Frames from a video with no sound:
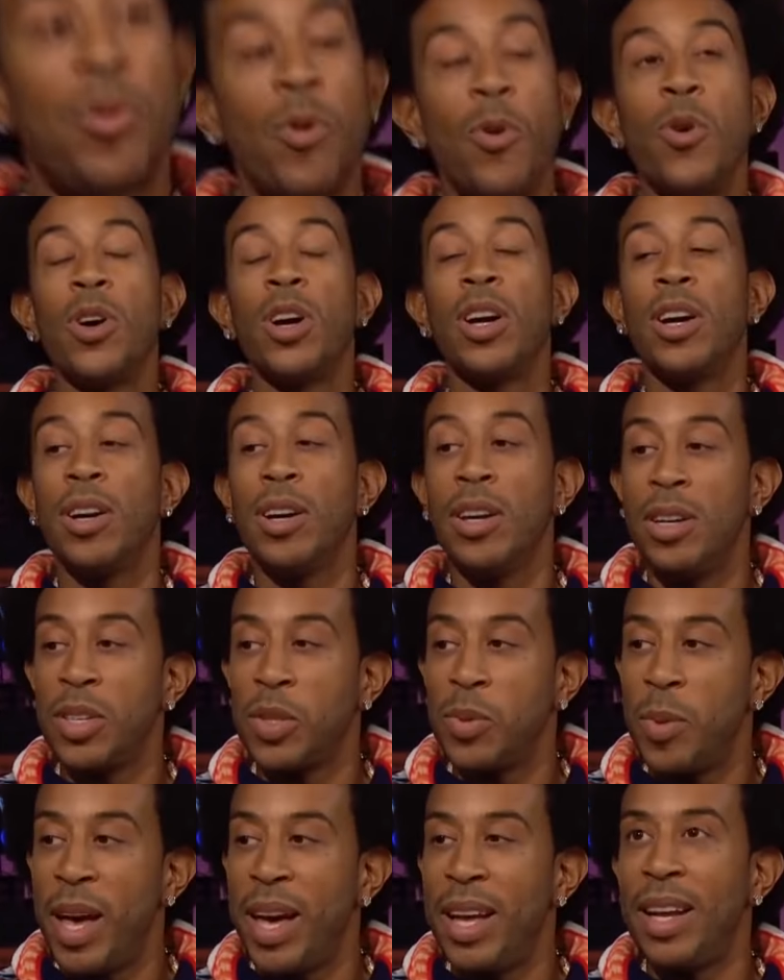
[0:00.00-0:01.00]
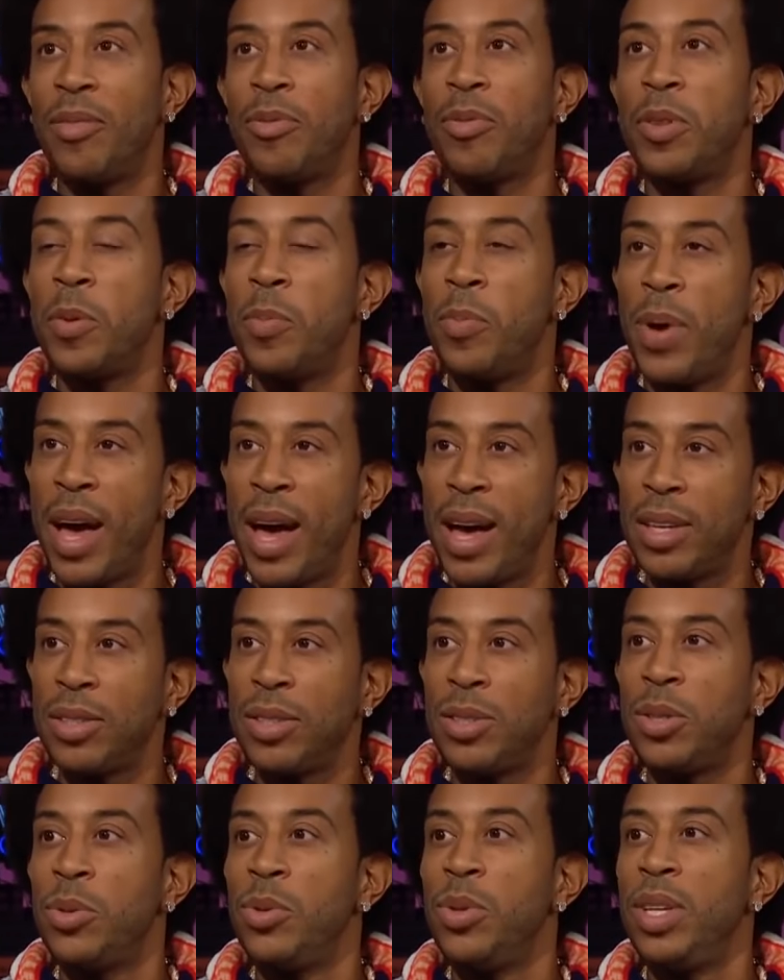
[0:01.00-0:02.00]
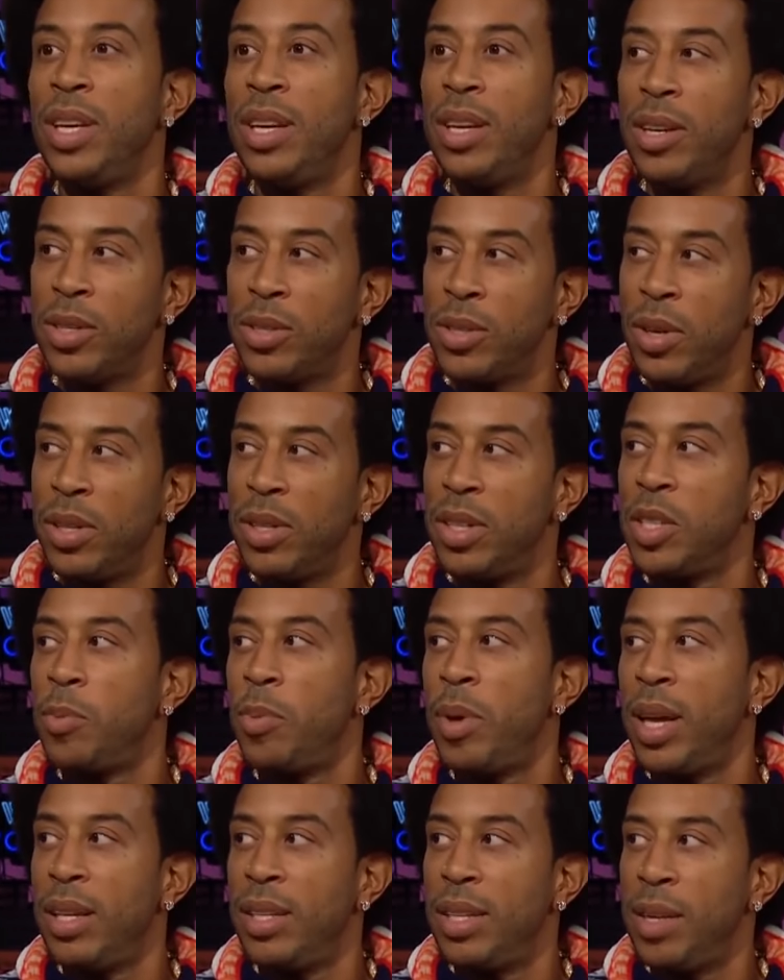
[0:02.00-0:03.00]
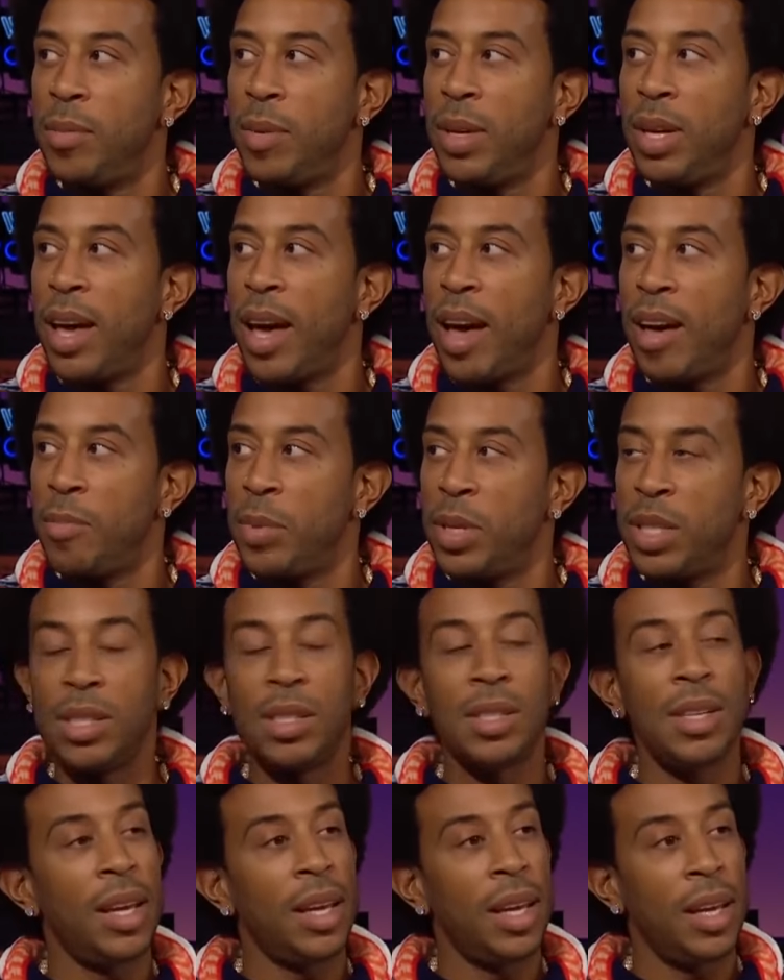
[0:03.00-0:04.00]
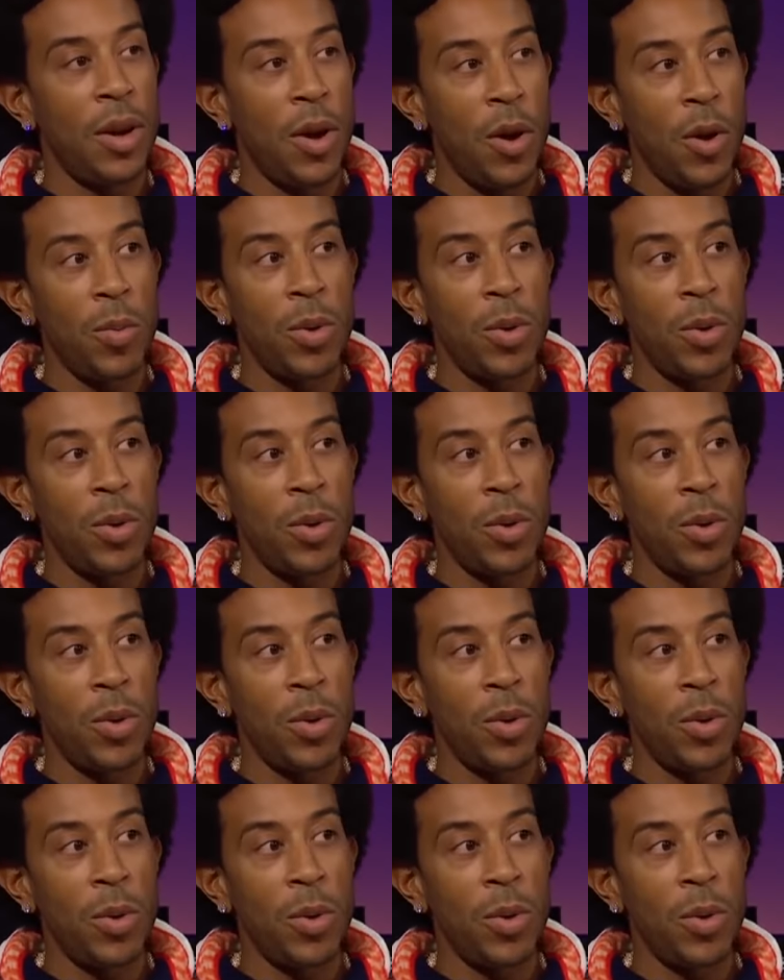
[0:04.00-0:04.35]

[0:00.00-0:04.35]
and reaching the highest possible position in the hierarchy by whatever means